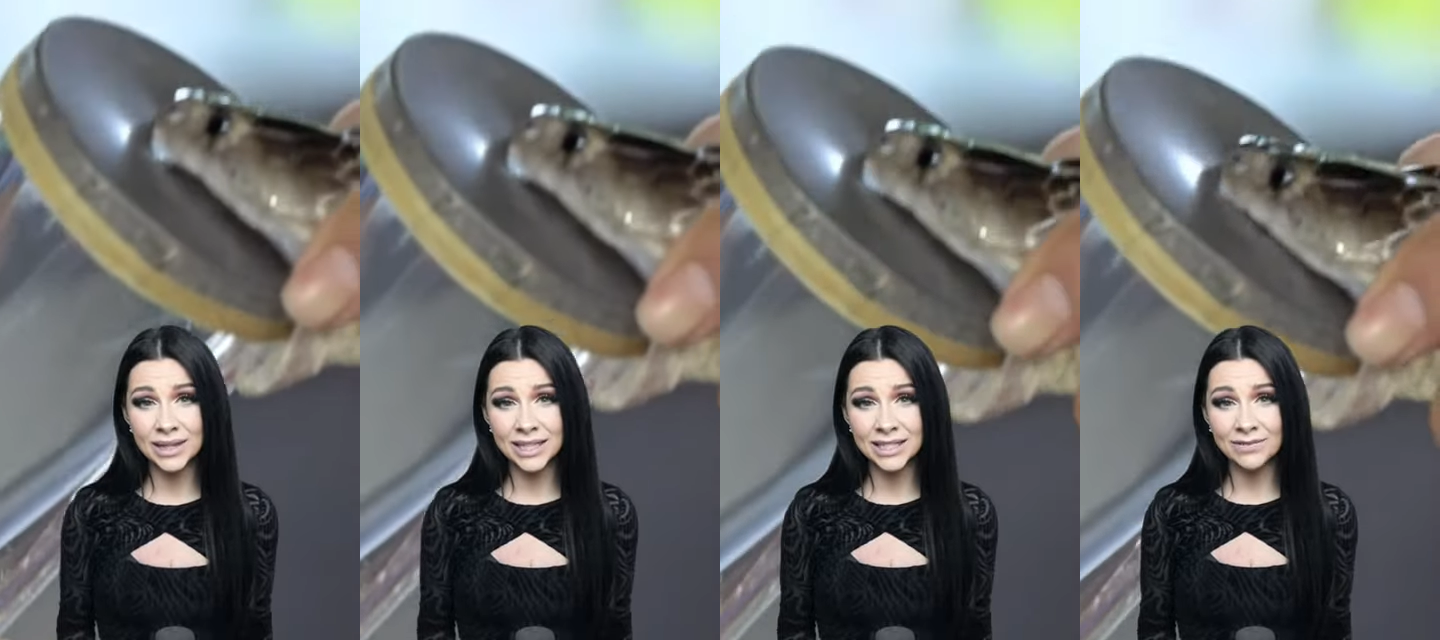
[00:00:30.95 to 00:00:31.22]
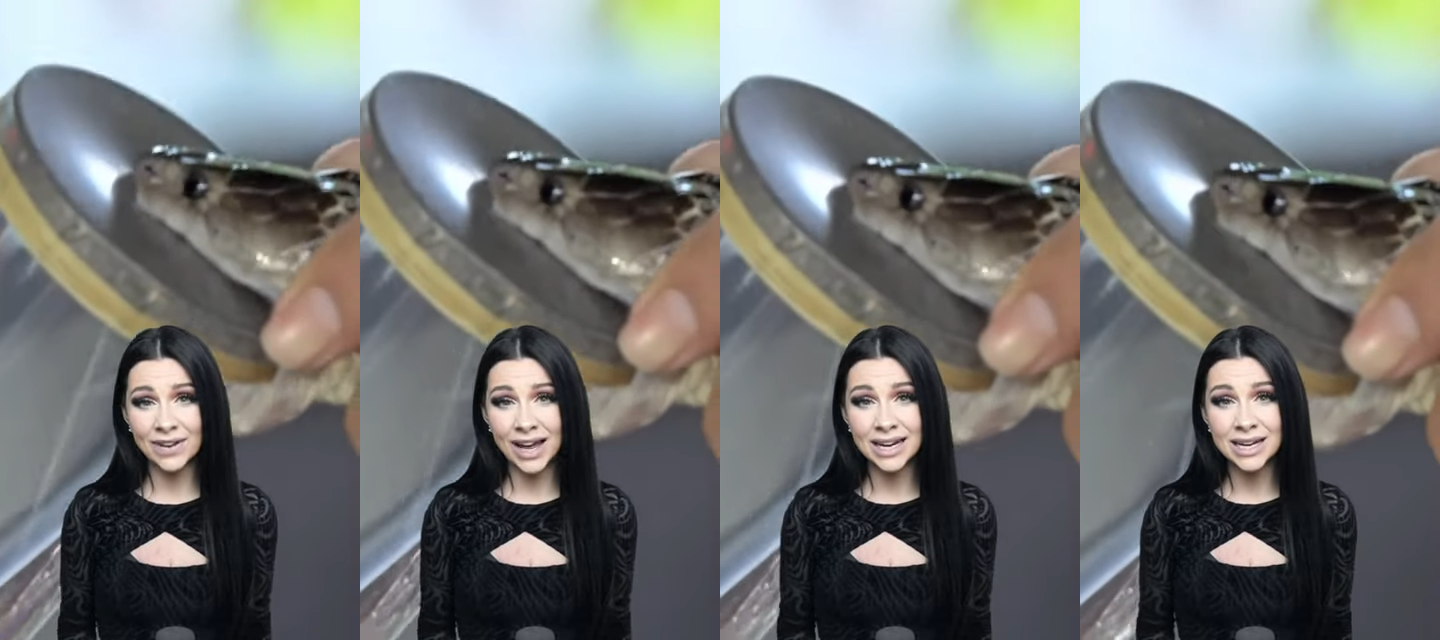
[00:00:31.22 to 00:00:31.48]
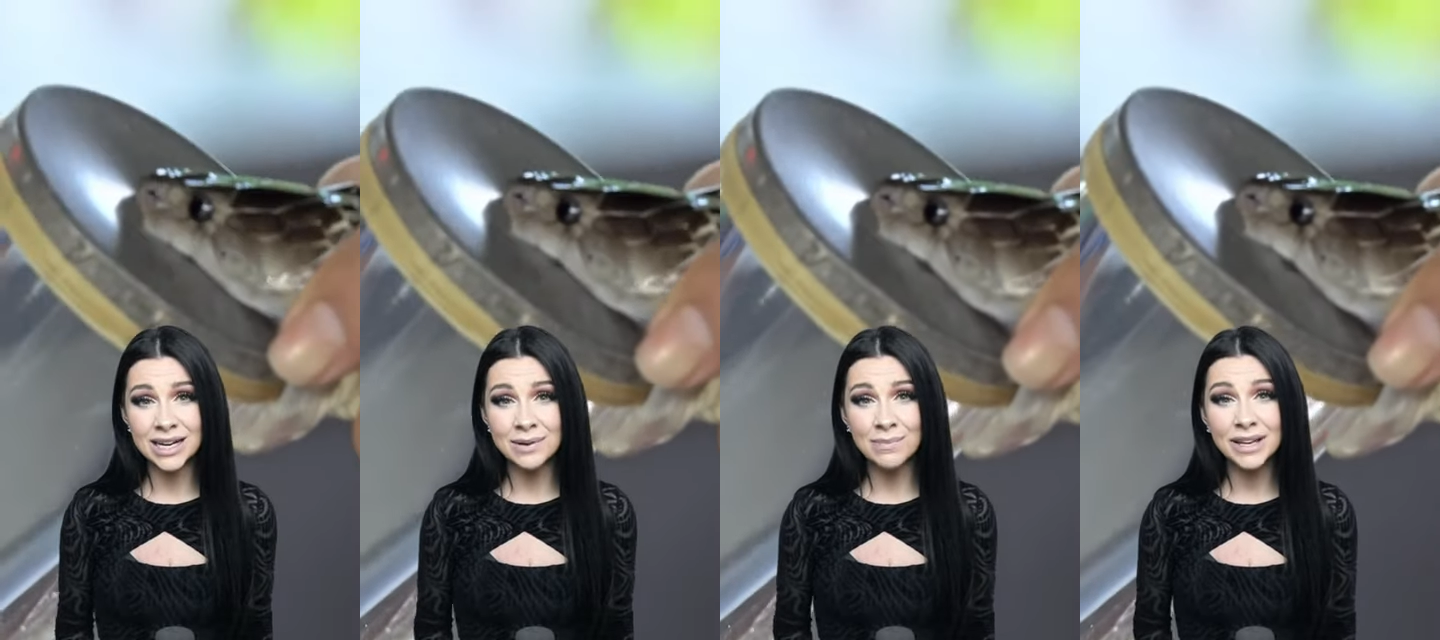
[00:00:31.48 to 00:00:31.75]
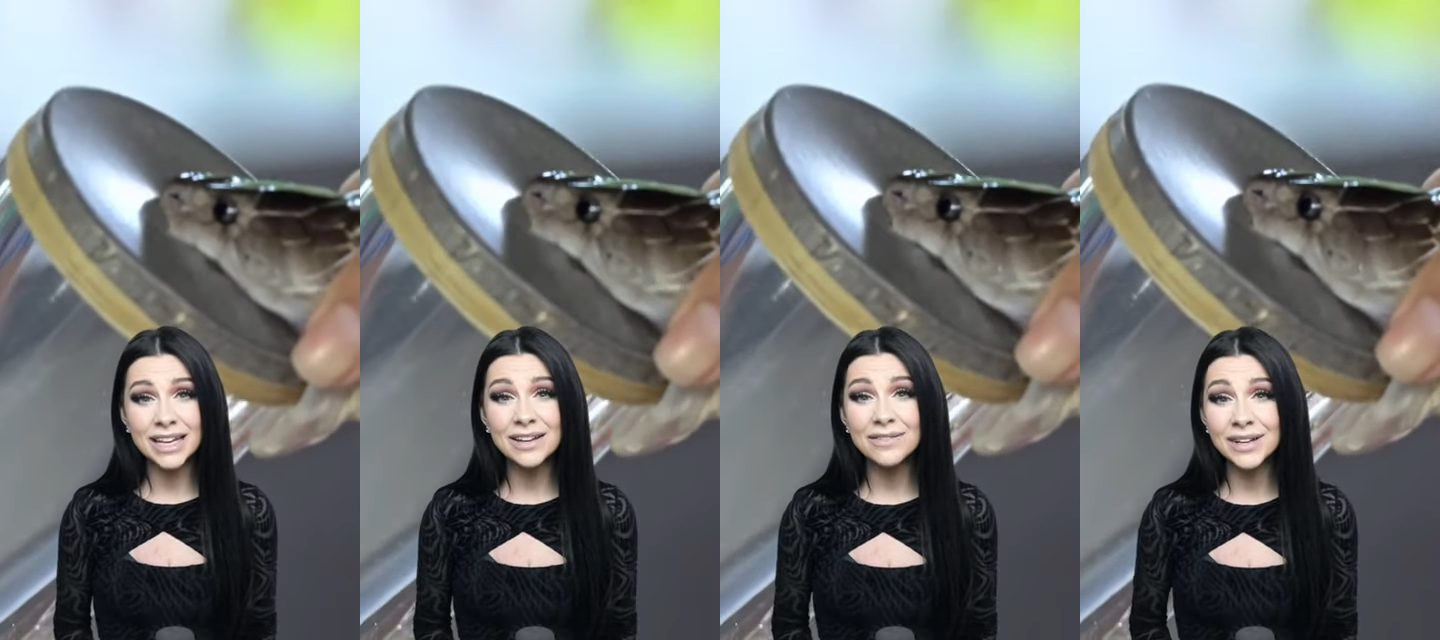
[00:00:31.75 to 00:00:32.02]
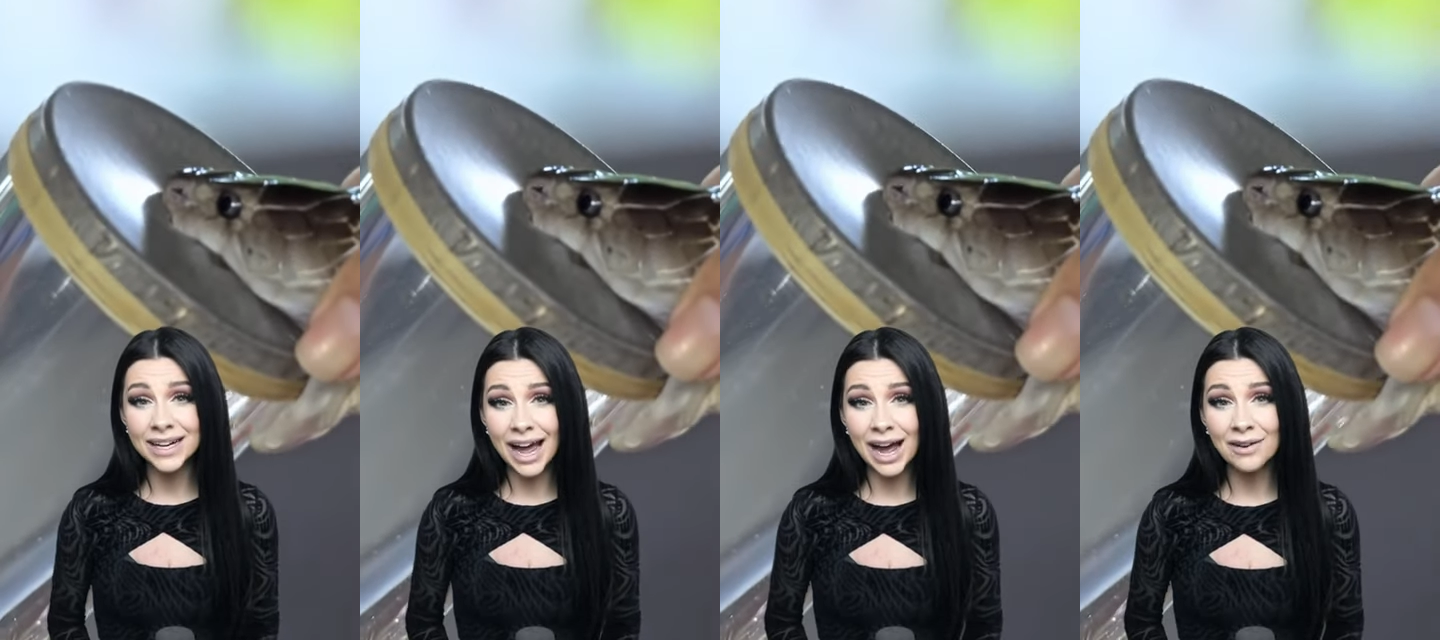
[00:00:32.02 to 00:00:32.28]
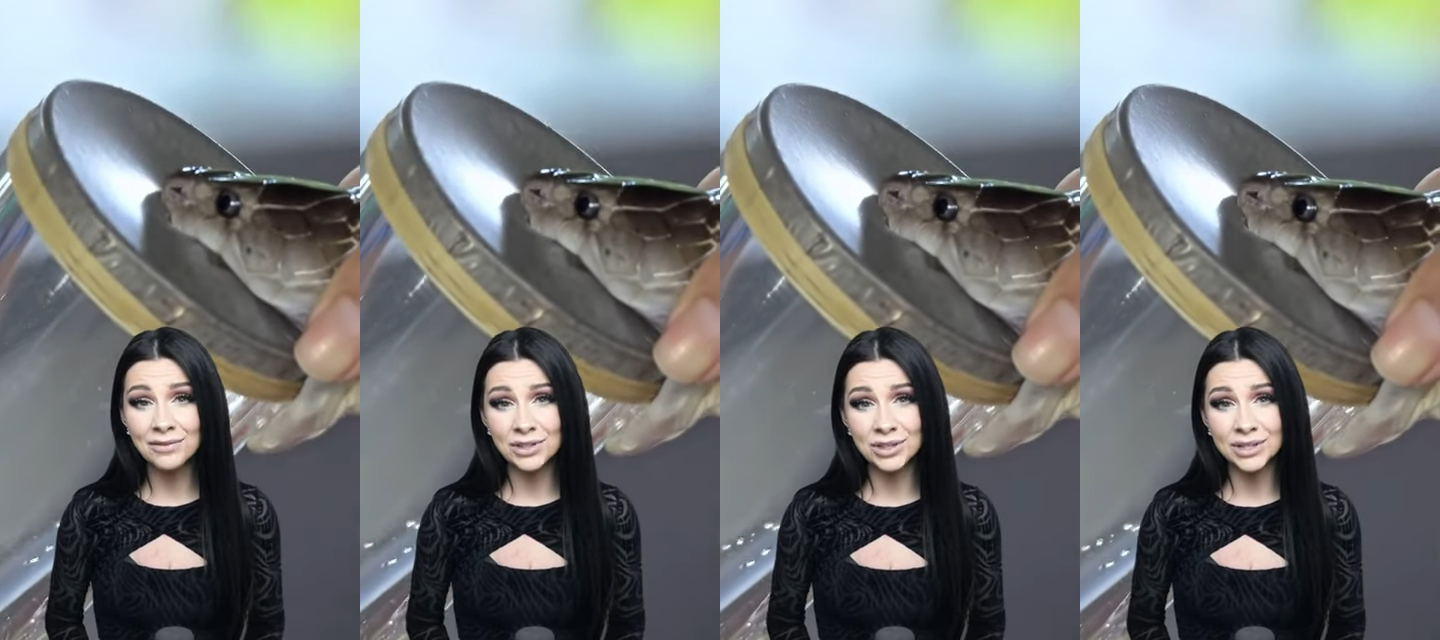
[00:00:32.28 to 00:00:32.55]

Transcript: its venom even after